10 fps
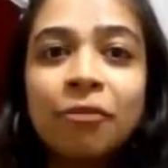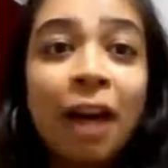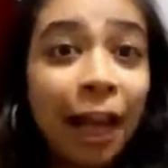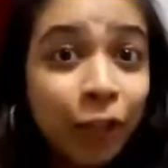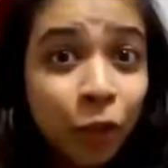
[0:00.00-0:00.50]

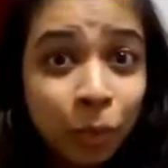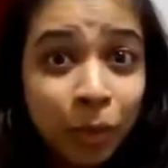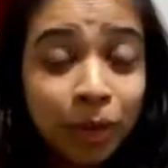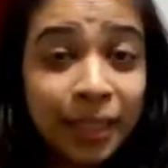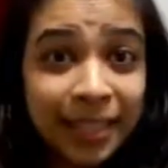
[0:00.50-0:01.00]

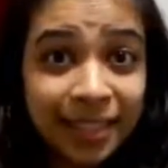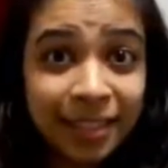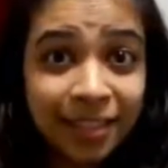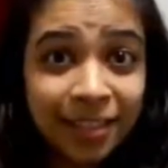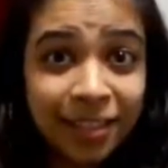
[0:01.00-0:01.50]
valuable
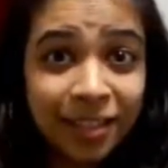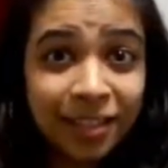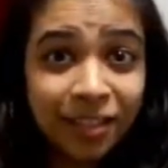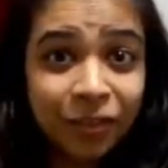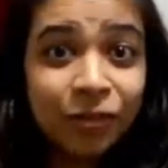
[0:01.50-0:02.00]
lessons,
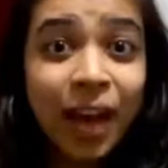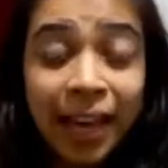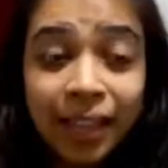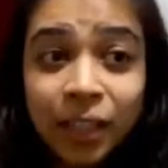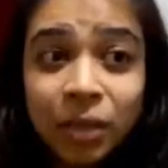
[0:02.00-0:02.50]

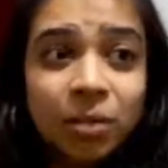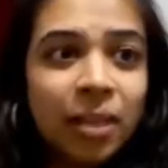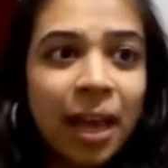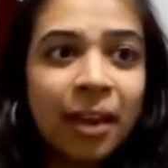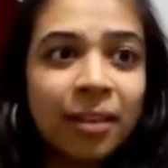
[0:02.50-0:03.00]
values,
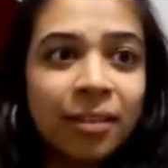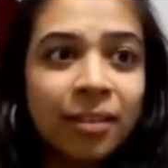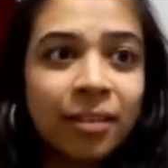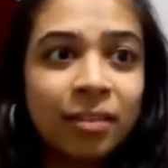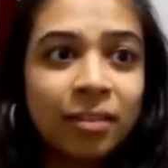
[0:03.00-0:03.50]
and
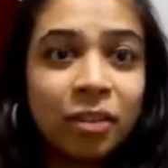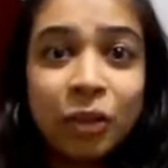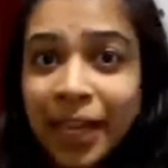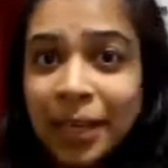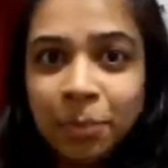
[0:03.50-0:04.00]

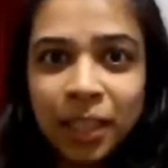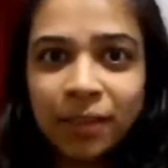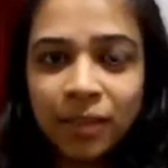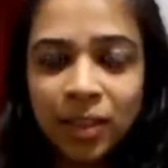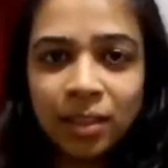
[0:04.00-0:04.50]
great
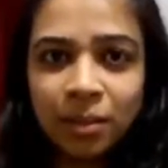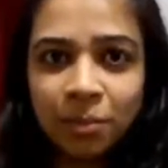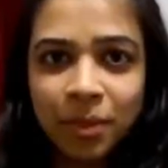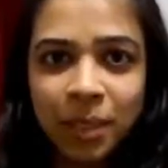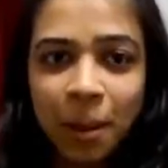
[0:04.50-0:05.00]
belief
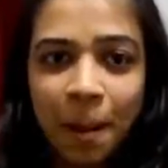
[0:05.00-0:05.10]
systems.